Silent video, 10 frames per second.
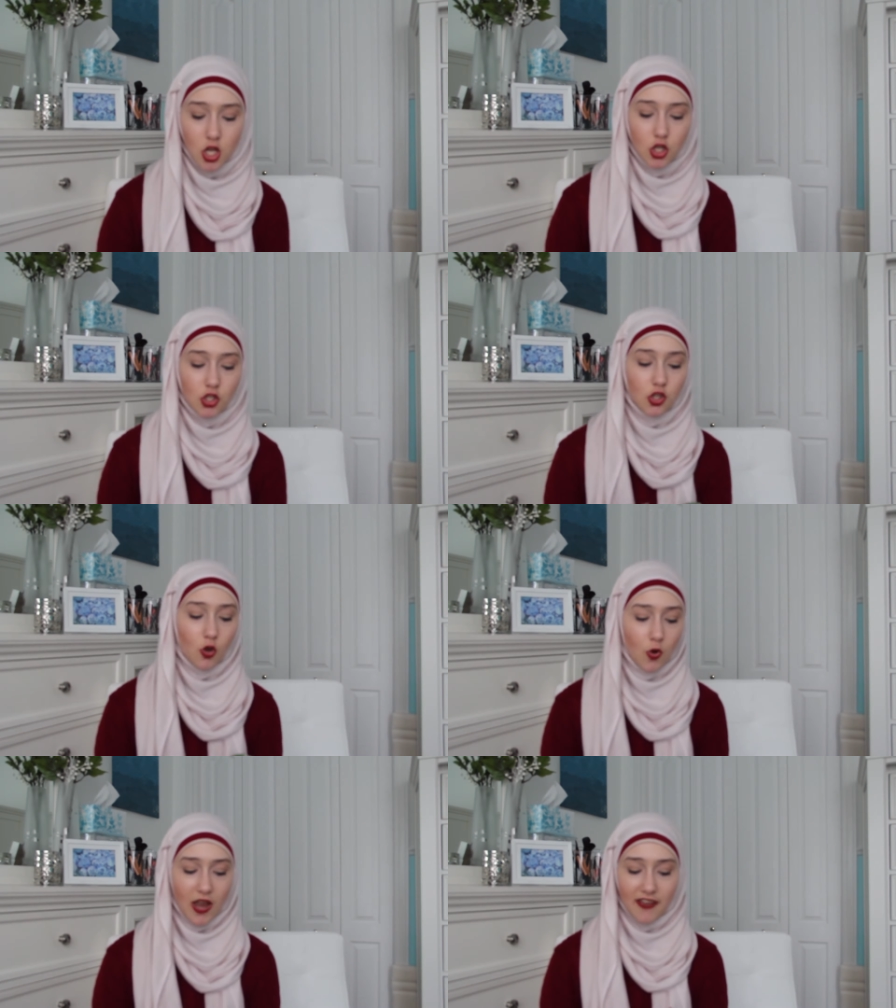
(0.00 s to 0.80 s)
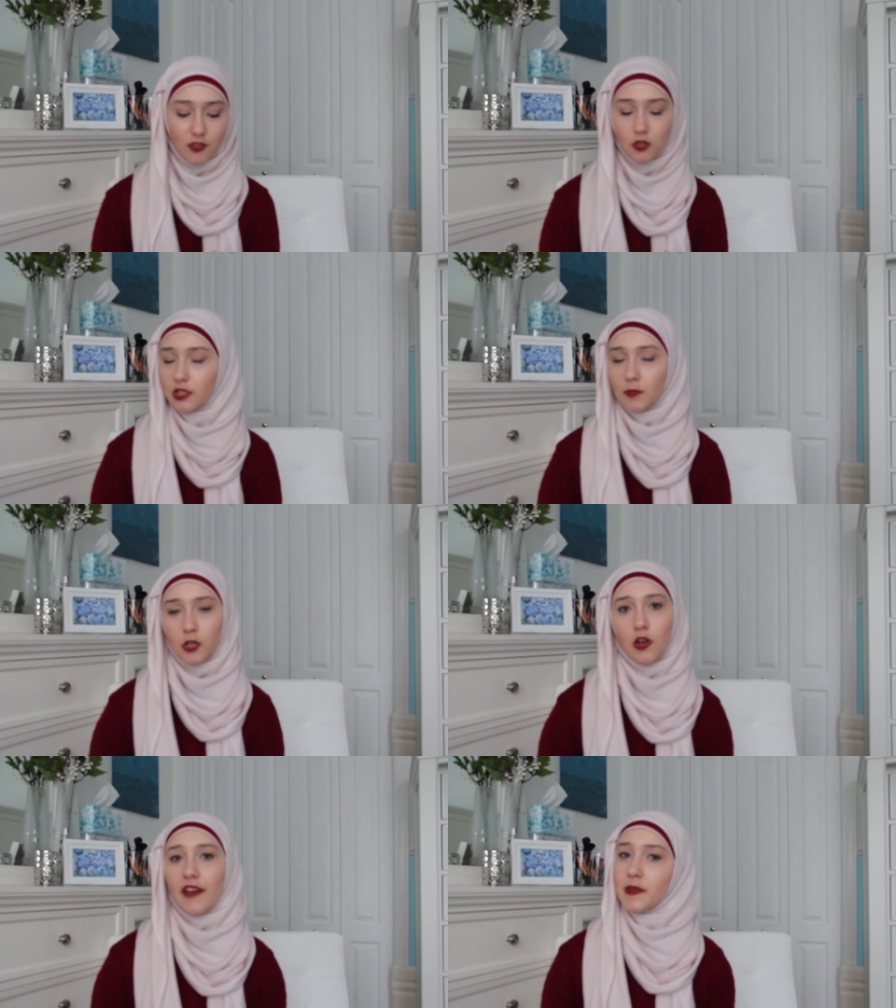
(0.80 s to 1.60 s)
So I told them, you
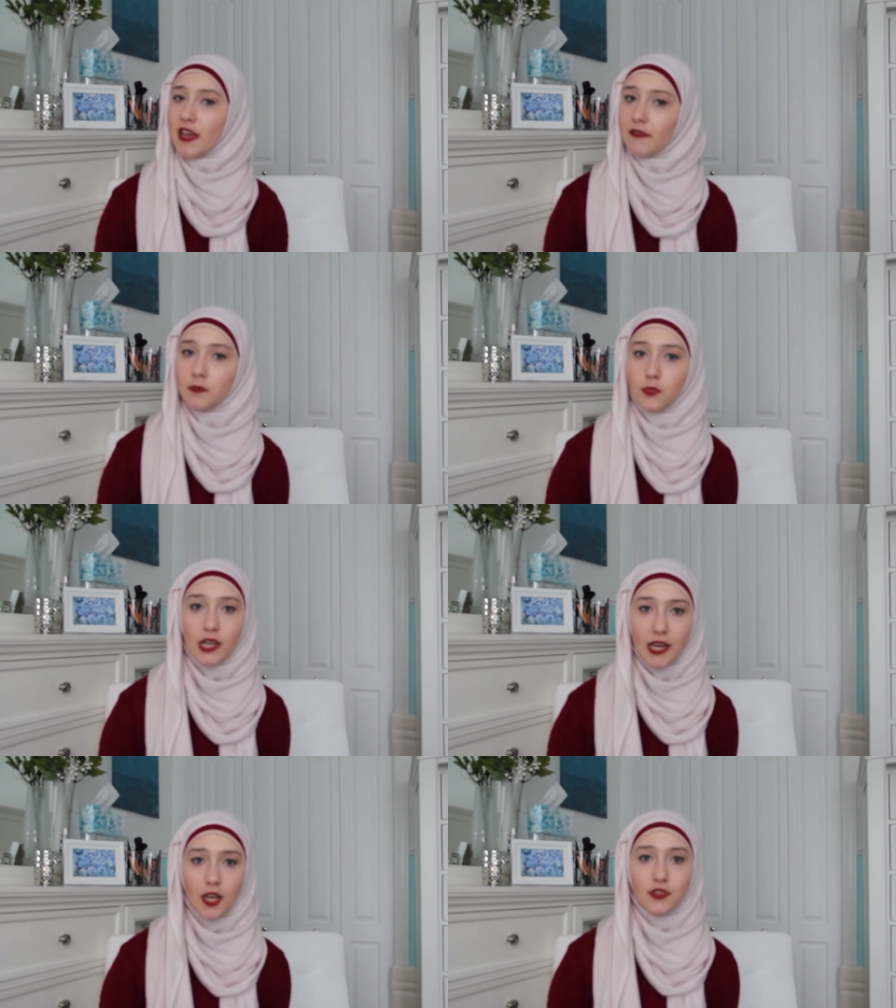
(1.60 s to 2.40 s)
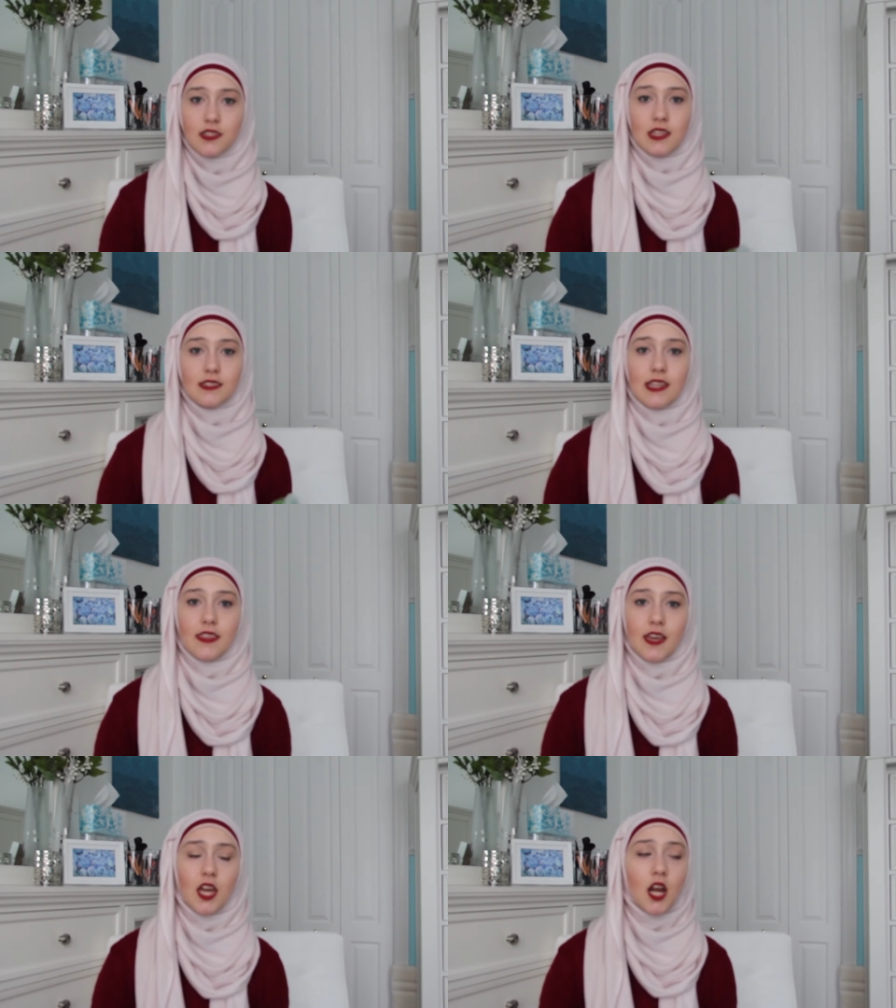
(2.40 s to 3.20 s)
know, I've been having breakouts, things like
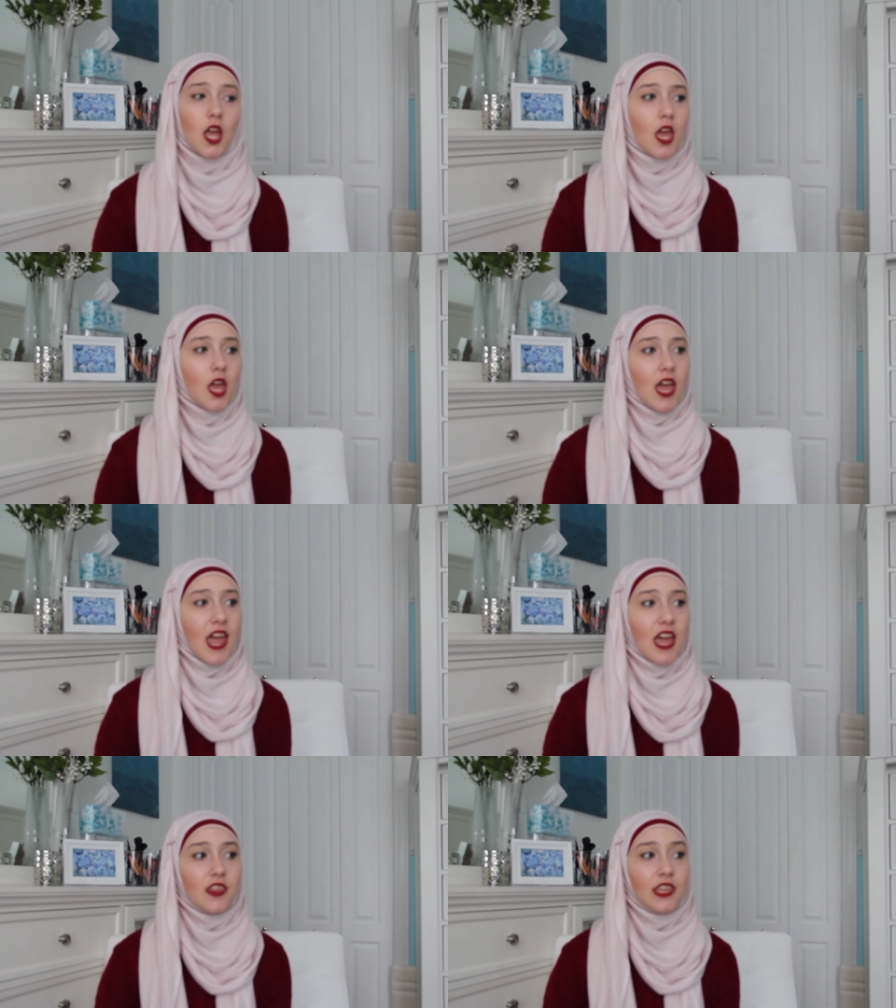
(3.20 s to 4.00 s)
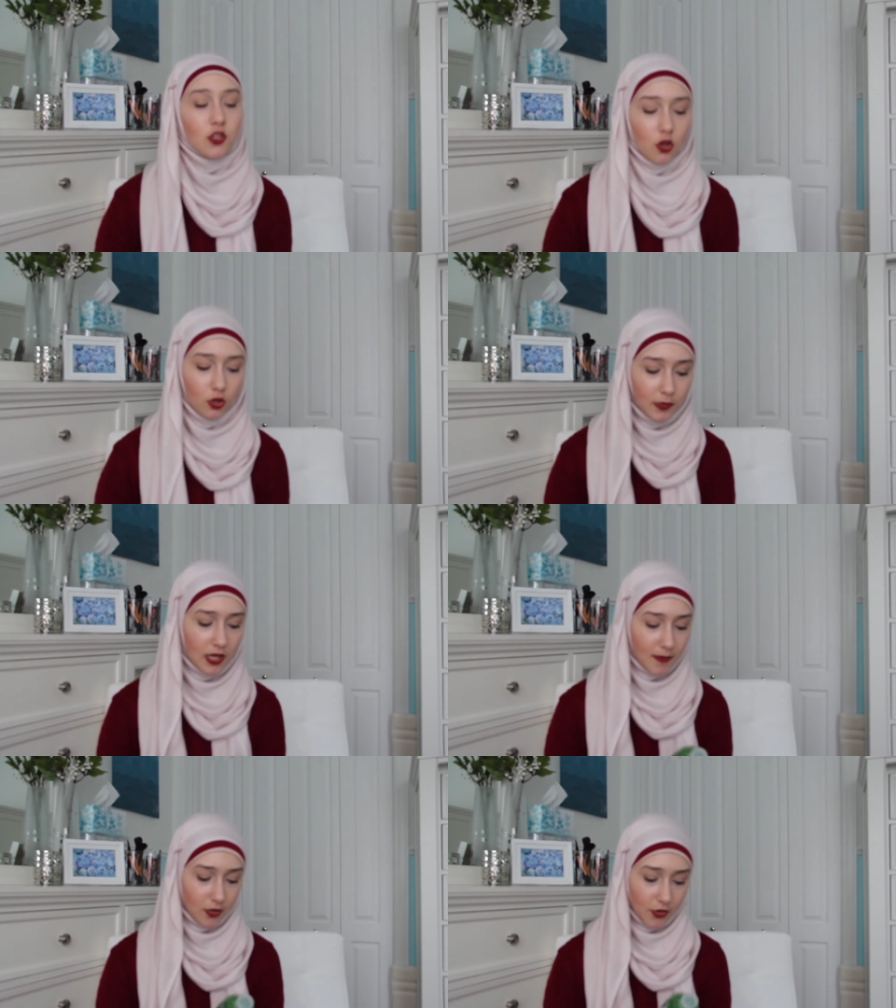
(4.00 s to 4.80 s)
that, and they told me
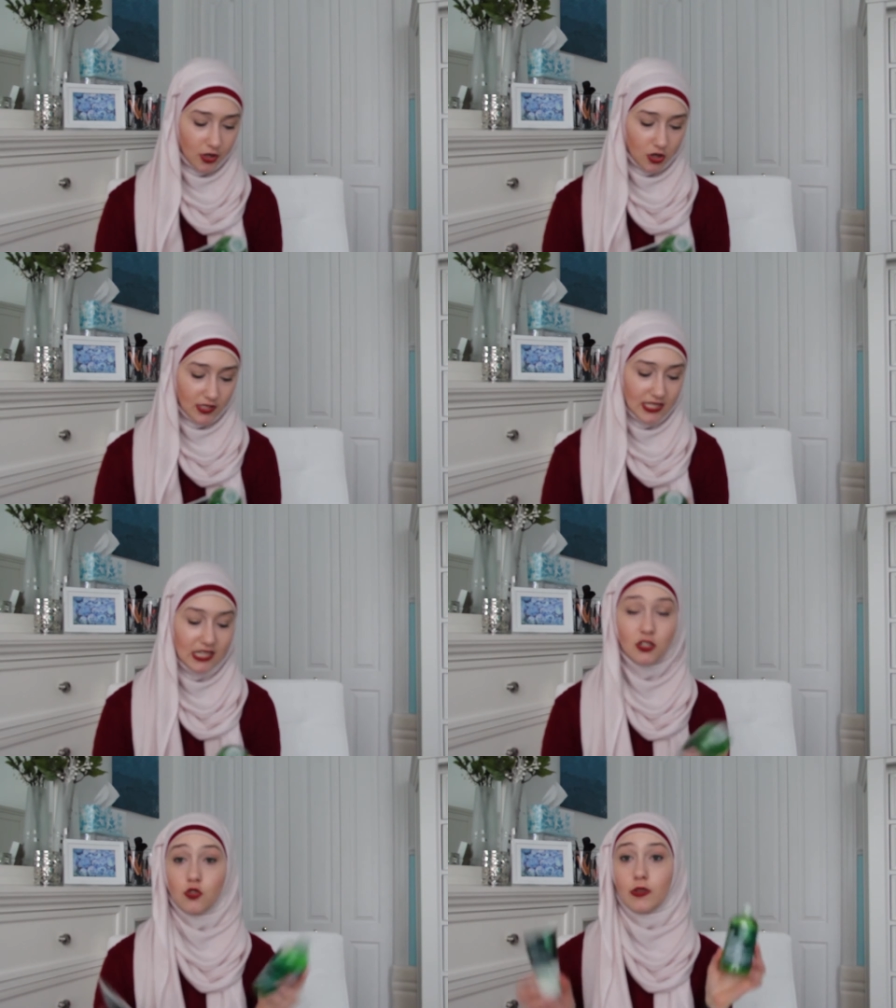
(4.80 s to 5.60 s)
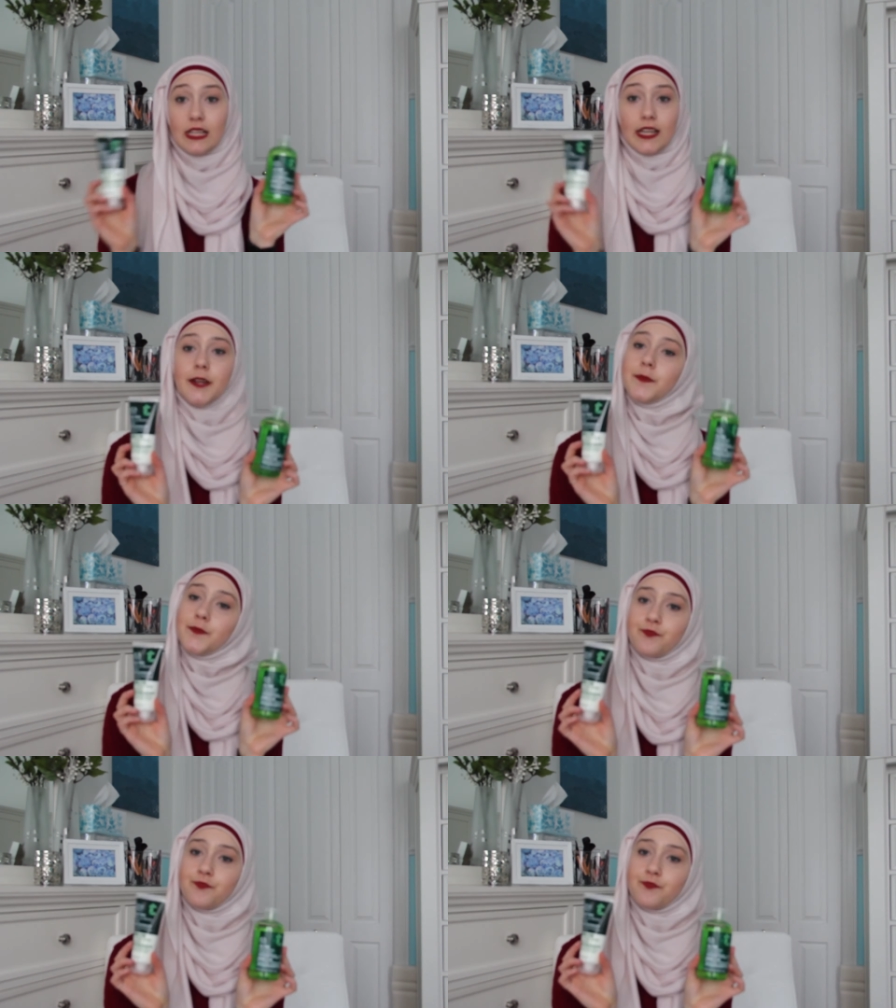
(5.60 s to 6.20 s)
about their tea tree line.